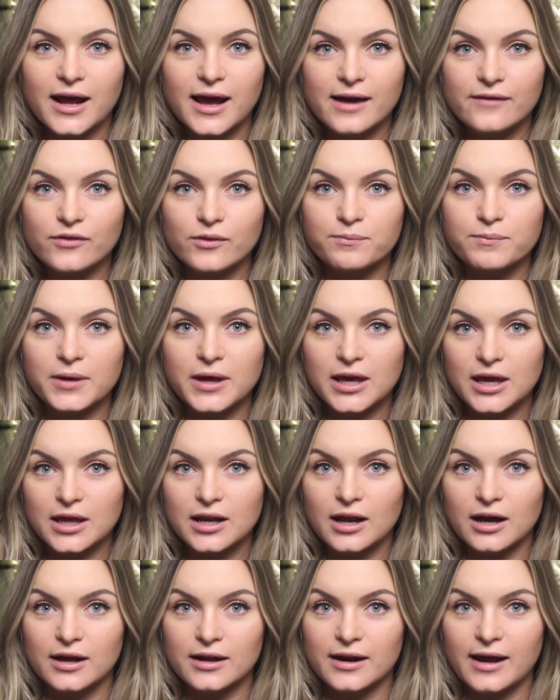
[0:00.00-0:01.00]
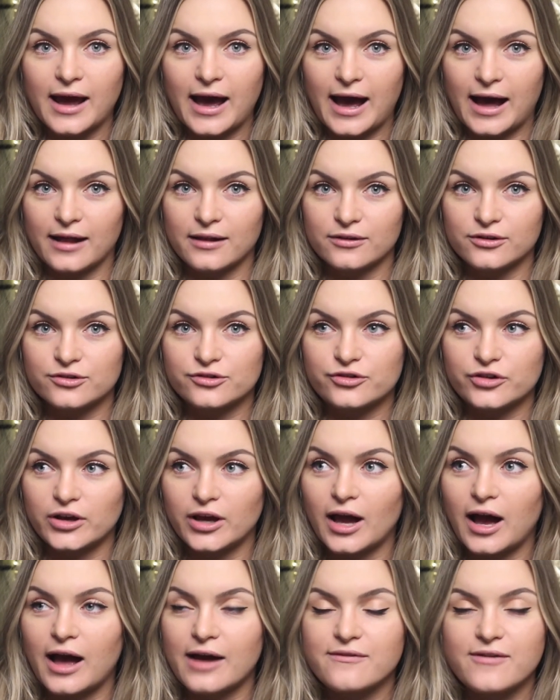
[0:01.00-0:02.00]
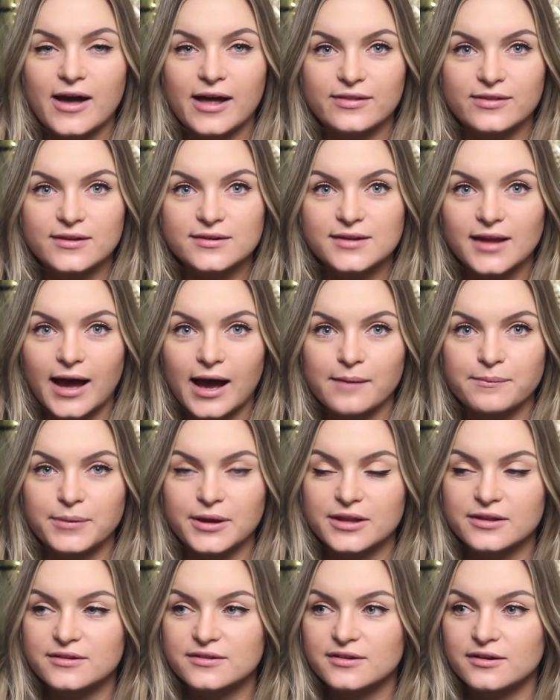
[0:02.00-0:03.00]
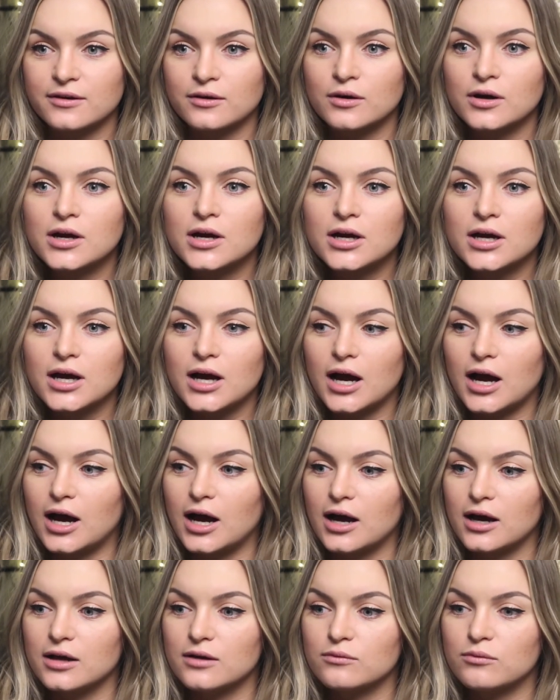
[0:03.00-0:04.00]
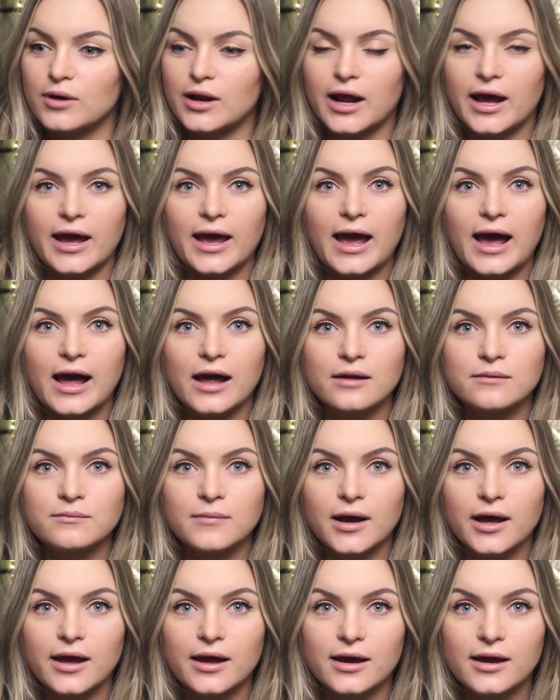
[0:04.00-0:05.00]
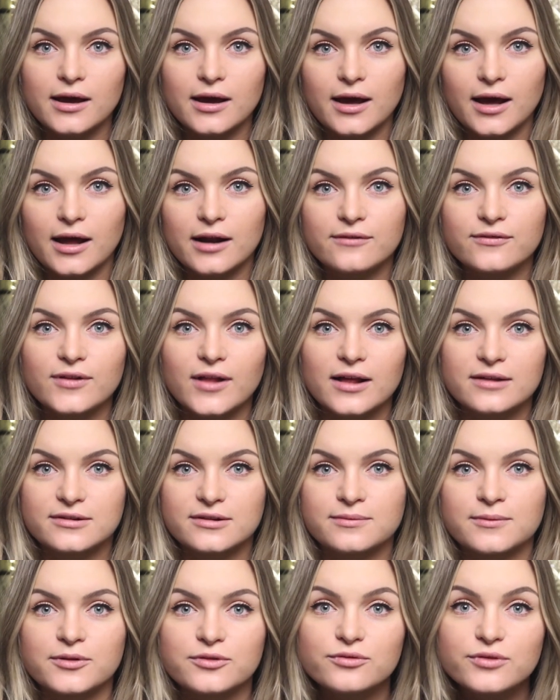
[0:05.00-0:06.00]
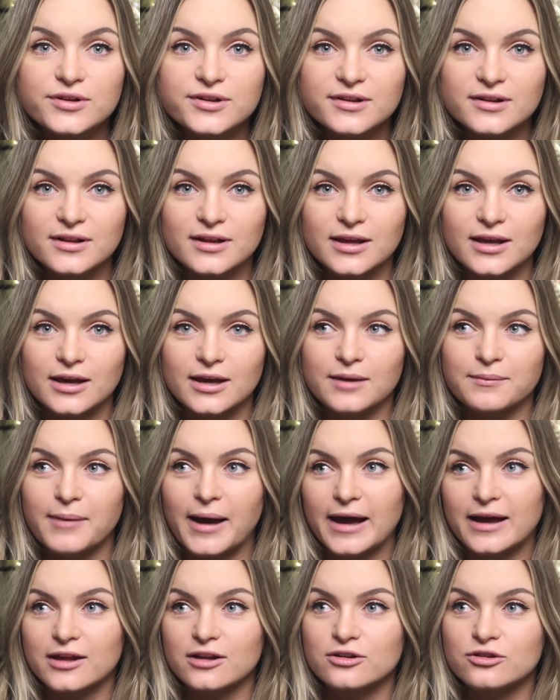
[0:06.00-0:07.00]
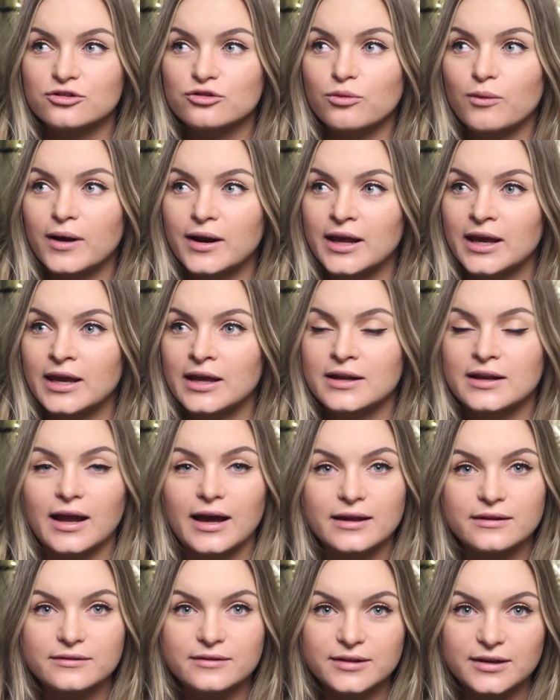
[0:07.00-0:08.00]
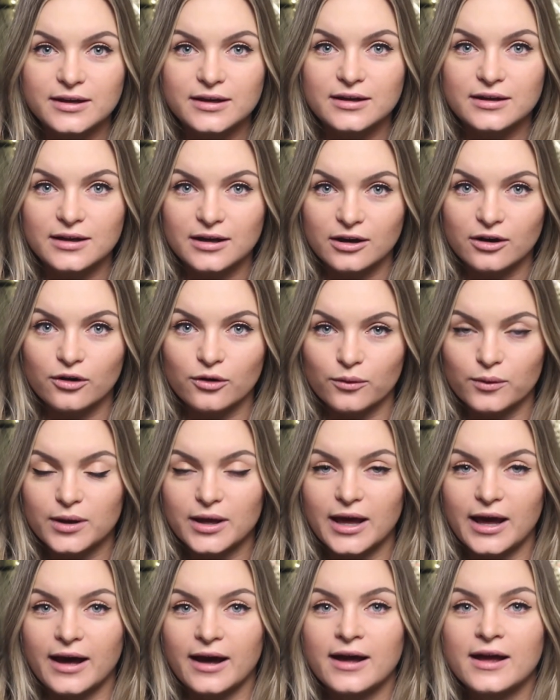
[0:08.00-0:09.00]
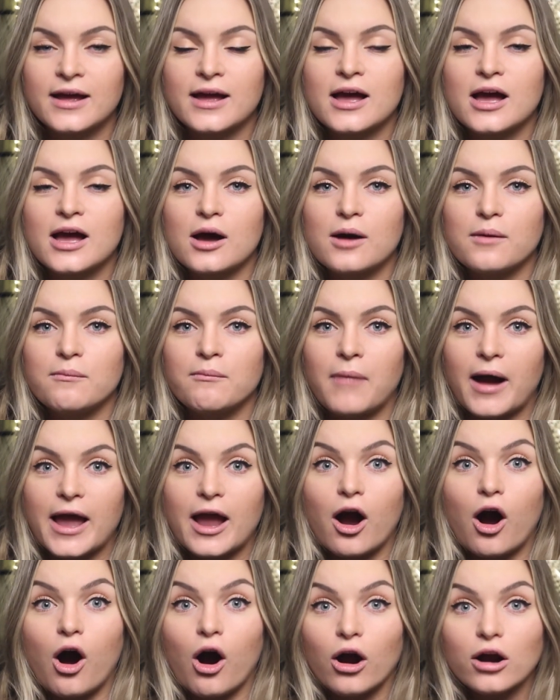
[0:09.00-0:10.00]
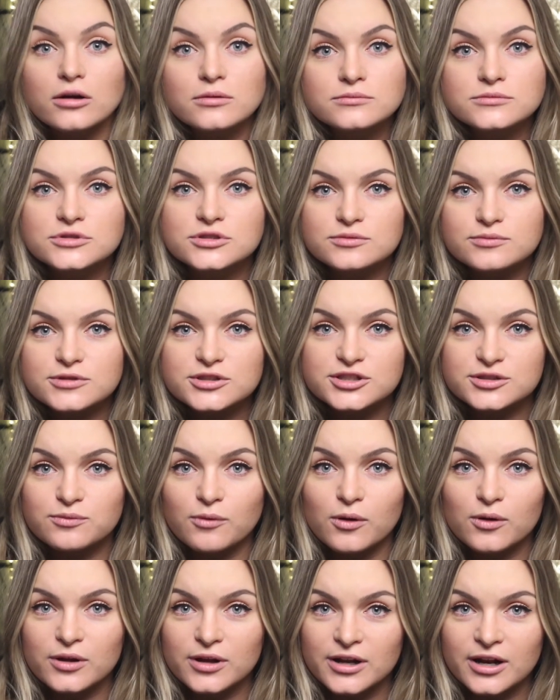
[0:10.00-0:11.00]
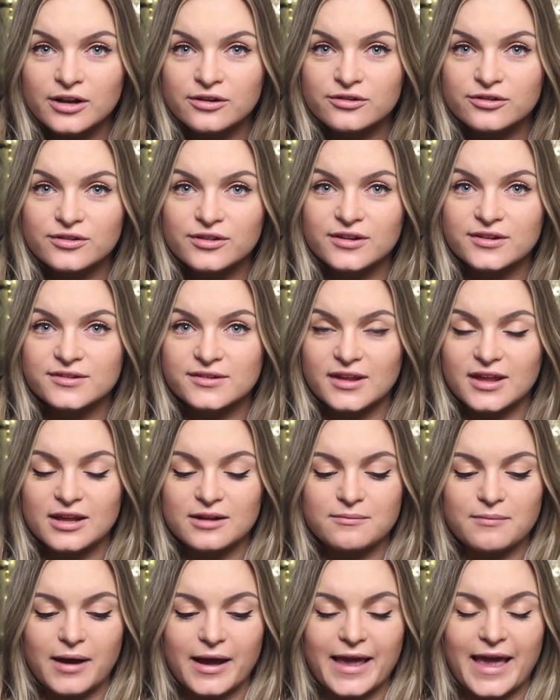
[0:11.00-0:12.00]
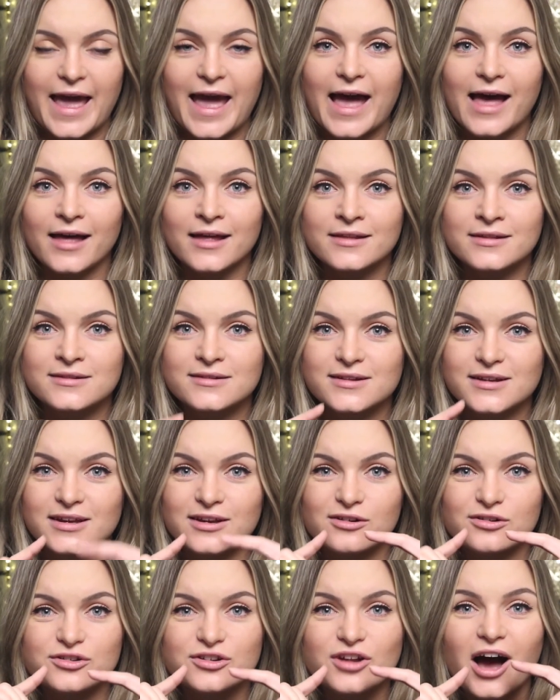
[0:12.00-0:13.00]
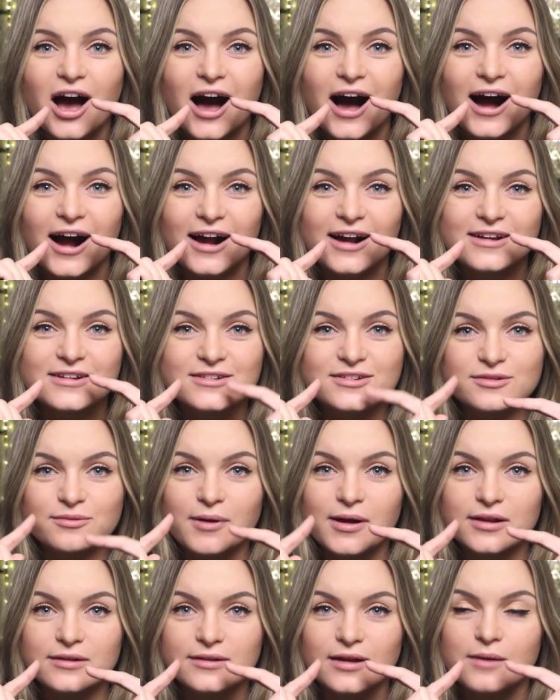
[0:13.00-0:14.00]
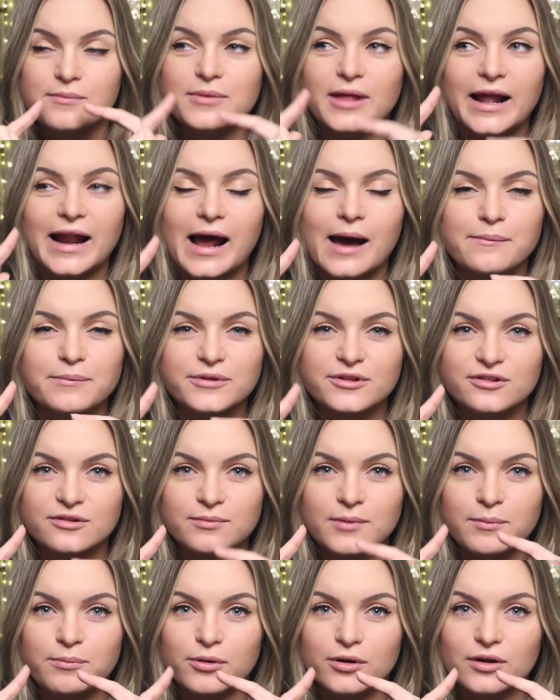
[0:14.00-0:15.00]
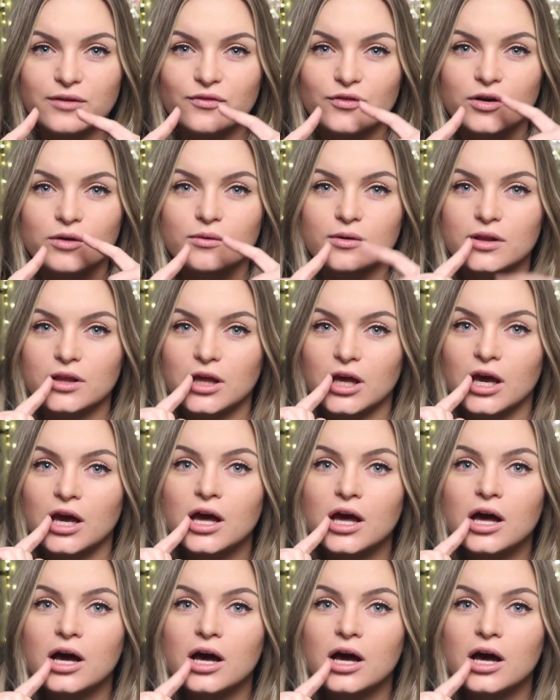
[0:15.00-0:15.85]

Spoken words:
I have a peanut allergy, I've had this happen. So when I had my anaphylaxis most recently back in 2019 in Korea, my arms were swollen under the skin, my hands, your tongue swells up. That happens to me pretty frequently.